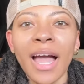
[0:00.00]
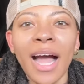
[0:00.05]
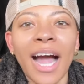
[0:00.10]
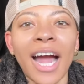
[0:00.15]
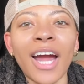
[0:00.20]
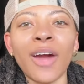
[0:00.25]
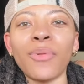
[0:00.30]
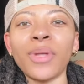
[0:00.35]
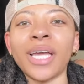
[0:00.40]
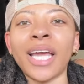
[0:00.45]

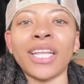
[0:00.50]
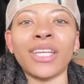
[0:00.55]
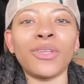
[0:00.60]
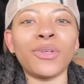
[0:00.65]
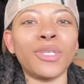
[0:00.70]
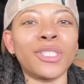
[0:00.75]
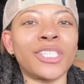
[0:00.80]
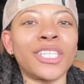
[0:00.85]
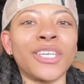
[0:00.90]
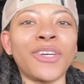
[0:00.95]
I really had to do
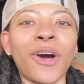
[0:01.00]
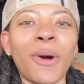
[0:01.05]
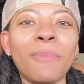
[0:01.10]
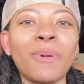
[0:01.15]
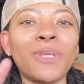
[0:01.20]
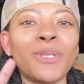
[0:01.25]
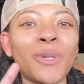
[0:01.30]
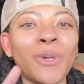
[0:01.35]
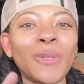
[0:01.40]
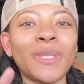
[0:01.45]
this to y'all,
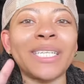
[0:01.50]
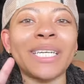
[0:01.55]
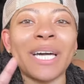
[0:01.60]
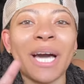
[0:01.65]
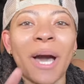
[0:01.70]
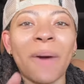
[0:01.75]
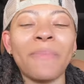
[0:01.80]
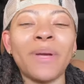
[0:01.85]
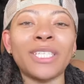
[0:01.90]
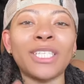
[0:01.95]
but tools in the
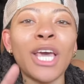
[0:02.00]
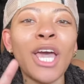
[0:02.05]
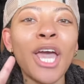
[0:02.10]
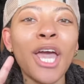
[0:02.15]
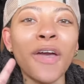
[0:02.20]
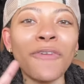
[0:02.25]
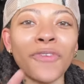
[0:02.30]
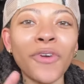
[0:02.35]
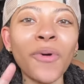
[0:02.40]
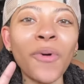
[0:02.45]
comments.
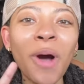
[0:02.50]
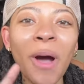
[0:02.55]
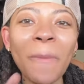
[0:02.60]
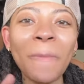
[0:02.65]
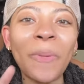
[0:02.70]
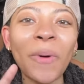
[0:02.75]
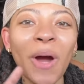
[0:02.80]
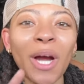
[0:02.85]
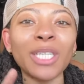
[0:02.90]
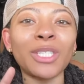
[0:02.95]
If you want
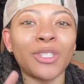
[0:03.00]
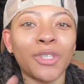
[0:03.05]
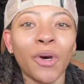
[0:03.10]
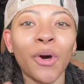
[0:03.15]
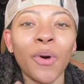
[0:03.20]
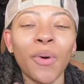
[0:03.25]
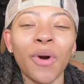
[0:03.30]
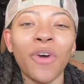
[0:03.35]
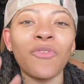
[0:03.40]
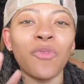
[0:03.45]
part
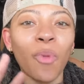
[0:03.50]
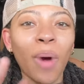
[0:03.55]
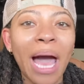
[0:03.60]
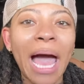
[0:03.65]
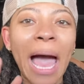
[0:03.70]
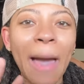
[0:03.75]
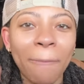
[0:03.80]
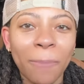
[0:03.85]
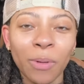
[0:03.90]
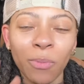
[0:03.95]
two of what
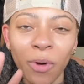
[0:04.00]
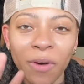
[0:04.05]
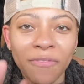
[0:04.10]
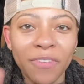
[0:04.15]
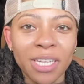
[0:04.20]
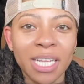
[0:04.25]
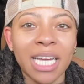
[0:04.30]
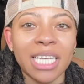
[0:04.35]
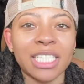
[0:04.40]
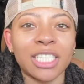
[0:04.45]
happened with
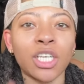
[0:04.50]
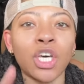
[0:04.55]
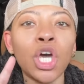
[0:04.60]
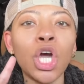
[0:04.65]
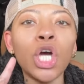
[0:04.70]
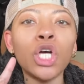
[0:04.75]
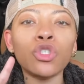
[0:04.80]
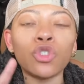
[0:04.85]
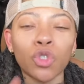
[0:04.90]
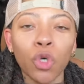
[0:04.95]
Vanessa,
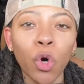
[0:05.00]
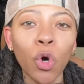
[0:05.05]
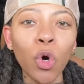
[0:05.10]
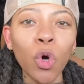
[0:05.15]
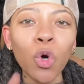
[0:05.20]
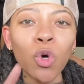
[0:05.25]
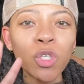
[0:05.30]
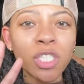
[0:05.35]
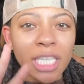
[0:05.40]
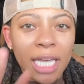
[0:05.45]

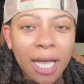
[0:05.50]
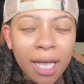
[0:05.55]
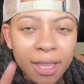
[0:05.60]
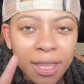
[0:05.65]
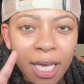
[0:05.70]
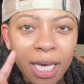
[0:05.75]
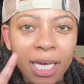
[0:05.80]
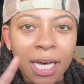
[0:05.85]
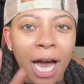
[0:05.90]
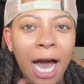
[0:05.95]
tools in
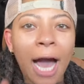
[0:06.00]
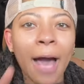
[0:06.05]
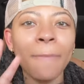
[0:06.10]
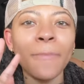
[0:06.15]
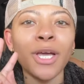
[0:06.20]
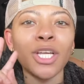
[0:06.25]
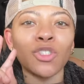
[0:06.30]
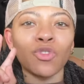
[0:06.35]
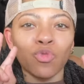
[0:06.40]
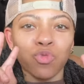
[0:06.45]
the
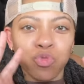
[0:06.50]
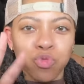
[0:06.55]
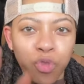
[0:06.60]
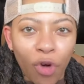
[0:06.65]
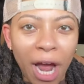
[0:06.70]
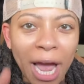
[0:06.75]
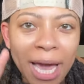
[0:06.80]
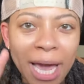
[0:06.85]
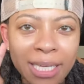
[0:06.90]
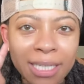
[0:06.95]
comments
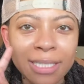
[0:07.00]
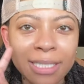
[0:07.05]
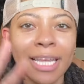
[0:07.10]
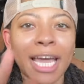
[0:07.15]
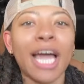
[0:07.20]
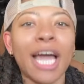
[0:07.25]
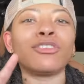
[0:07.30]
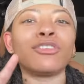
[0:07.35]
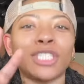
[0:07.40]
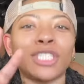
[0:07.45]
right
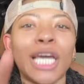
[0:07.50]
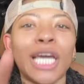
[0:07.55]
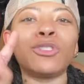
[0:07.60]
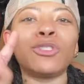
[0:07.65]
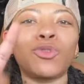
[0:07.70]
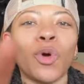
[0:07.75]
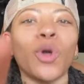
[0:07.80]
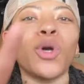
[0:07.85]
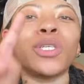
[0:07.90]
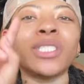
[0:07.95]
now. Team
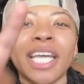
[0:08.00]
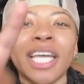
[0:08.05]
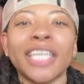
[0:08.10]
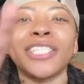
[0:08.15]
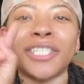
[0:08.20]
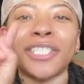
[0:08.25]
Twinkles, let's